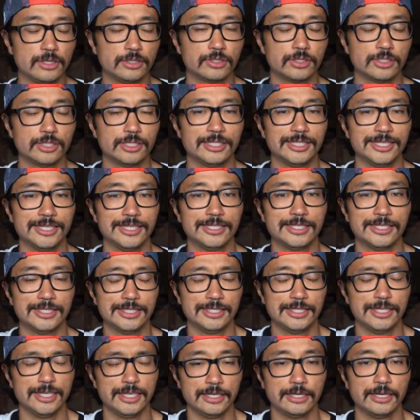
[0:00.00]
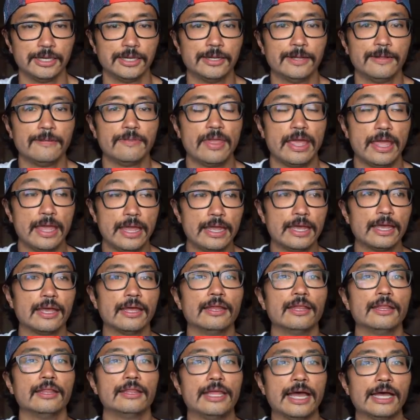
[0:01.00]
interesting to see.
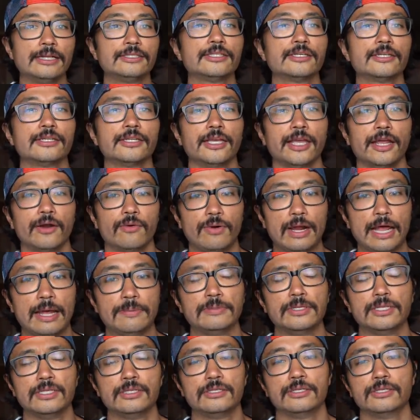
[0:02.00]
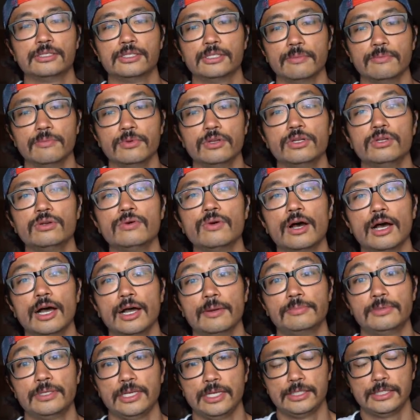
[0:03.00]
And that's going to get wrapped into some new
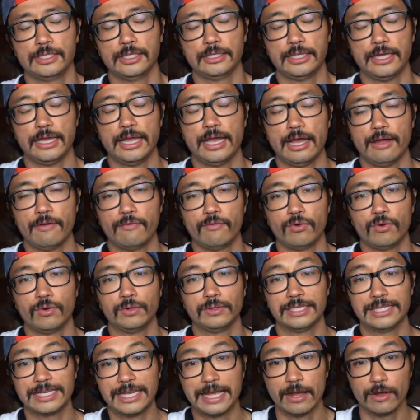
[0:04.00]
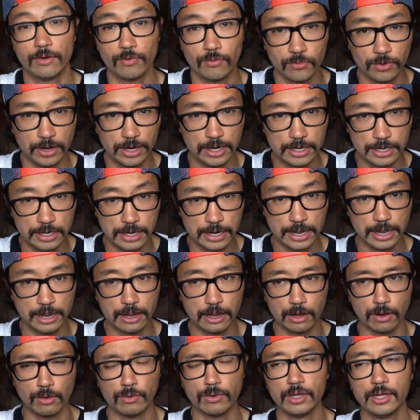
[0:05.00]
updates that they have rolling out right
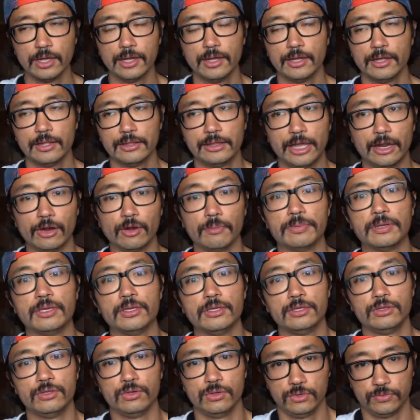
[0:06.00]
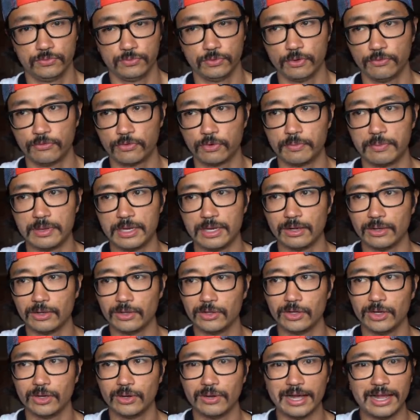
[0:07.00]
now that'll be useful for me,
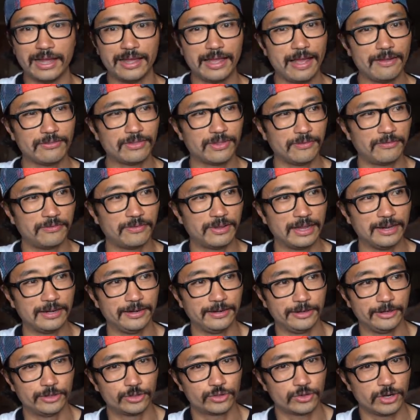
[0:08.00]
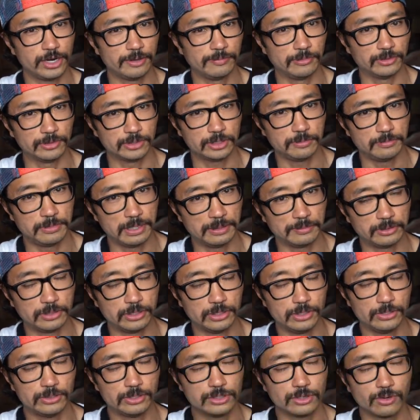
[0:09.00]
although I have to find a treadmill to be able
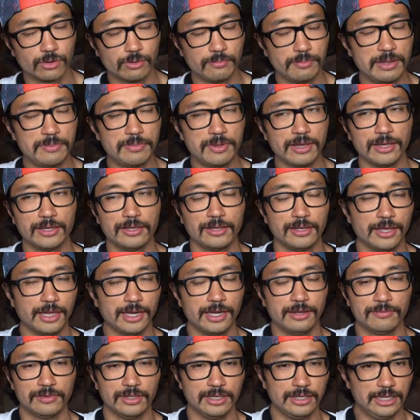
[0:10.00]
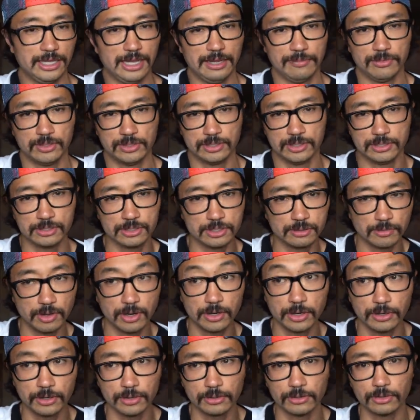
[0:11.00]
to use it, or maybe I can kind of like game the system
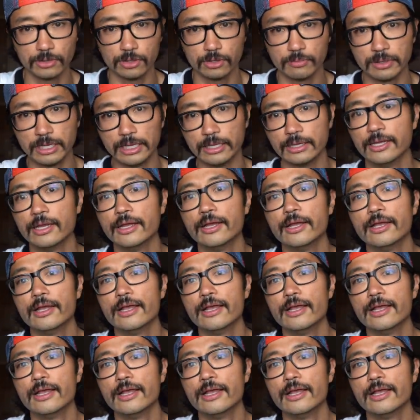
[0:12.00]
on it a little bit.